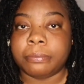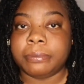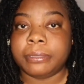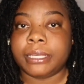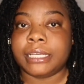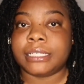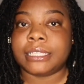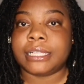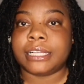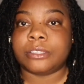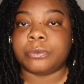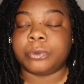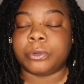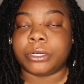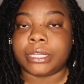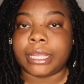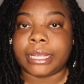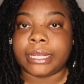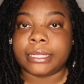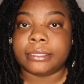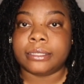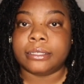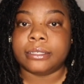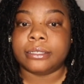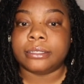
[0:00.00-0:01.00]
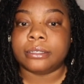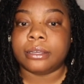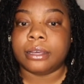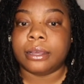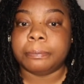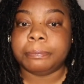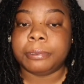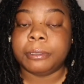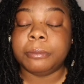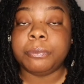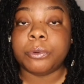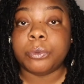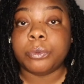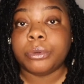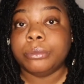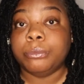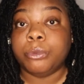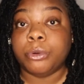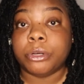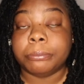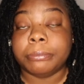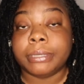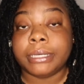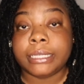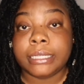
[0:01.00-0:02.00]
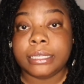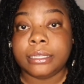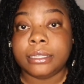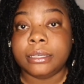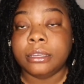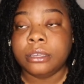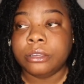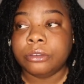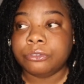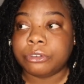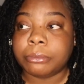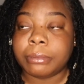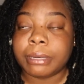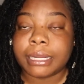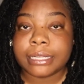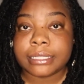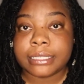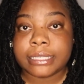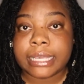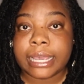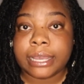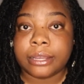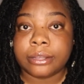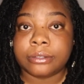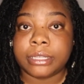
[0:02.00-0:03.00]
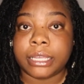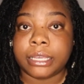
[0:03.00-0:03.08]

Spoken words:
because that's where like the people with more money from out of town,